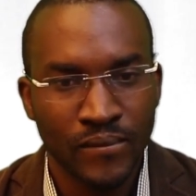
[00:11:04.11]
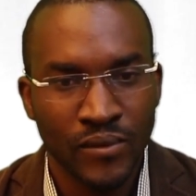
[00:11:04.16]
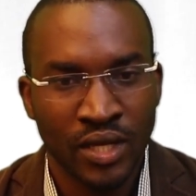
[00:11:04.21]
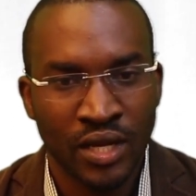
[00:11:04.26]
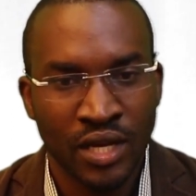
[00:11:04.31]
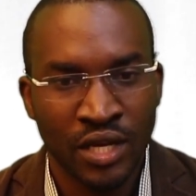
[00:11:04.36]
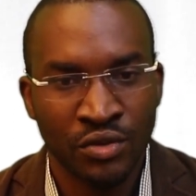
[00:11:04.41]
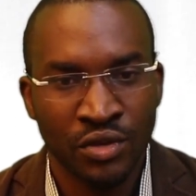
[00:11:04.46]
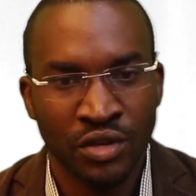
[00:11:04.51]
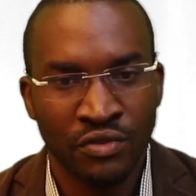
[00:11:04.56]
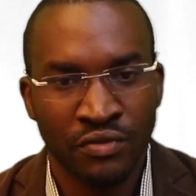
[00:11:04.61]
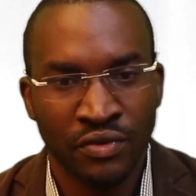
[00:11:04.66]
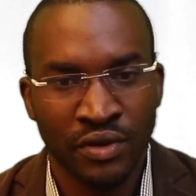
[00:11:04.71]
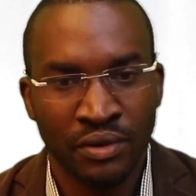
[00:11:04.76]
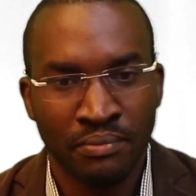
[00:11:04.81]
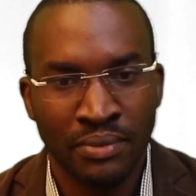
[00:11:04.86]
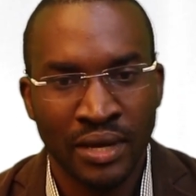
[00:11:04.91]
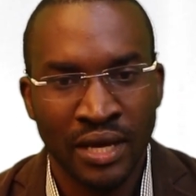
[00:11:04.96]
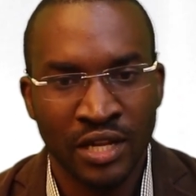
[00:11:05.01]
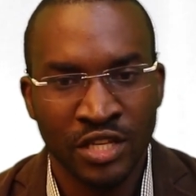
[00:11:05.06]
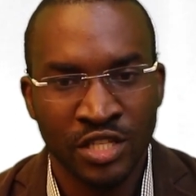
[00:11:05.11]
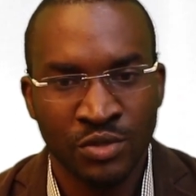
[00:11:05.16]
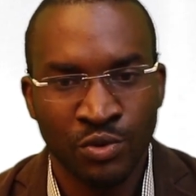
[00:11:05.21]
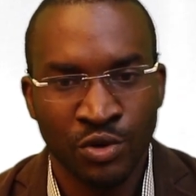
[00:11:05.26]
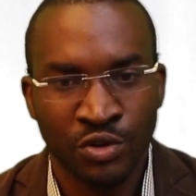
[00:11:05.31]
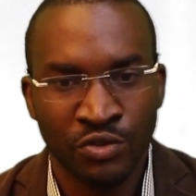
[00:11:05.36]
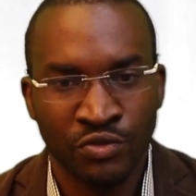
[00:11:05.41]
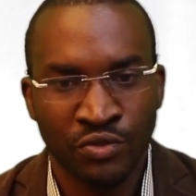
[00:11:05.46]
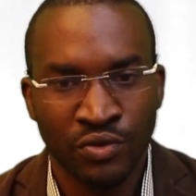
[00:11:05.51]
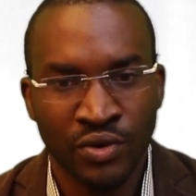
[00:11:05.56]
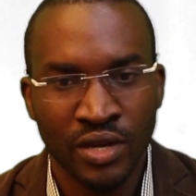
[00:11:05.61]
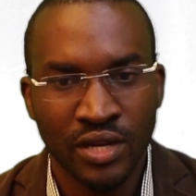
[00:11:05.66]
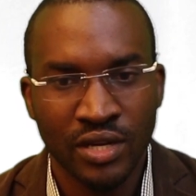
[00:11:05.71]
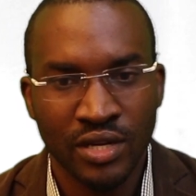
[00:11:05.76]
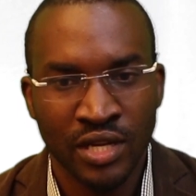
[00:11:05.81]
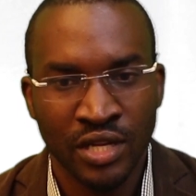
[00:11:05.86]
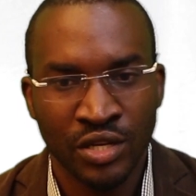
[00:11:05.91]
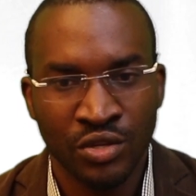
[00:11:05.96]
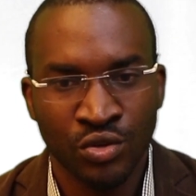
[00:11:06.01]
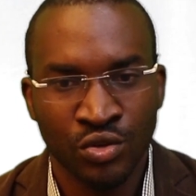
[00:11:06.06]
You have a balance brought
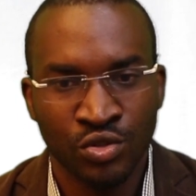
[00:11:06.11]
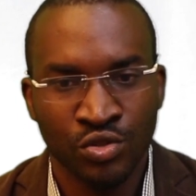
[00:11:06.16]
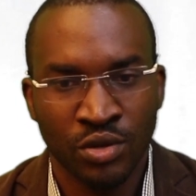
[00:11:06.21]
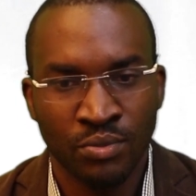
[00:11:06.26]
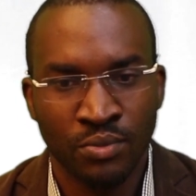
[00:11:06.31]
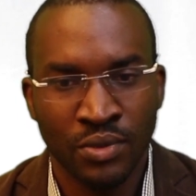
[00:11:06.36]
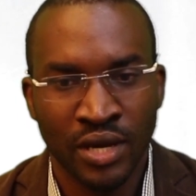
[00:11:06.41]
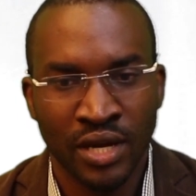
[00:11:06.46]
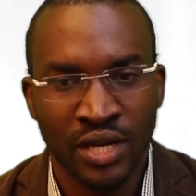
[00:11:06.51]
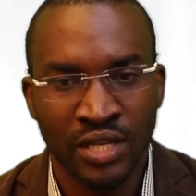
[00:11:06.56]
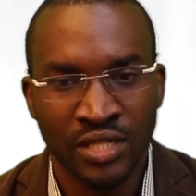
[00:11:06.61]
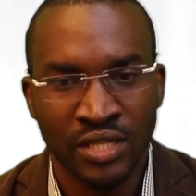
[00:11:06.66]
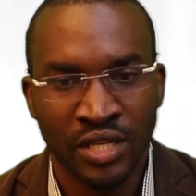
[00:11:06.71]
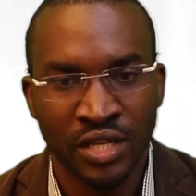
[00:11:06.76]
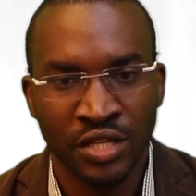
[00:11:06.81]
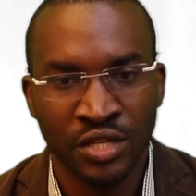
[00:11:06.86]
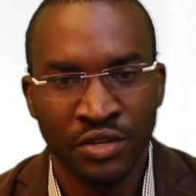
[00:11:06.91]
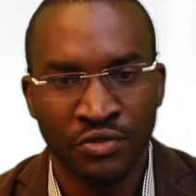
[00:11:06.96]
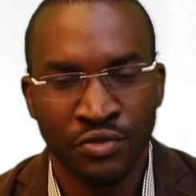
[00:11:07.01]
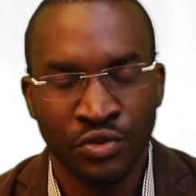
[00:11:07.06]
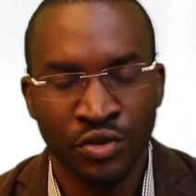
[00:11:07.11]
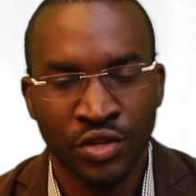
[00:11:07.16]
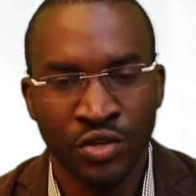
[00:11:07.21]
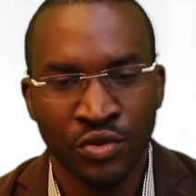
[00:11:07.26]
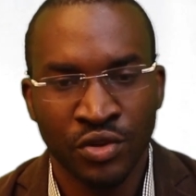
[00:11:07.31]
forward, and you also have balance carried forward.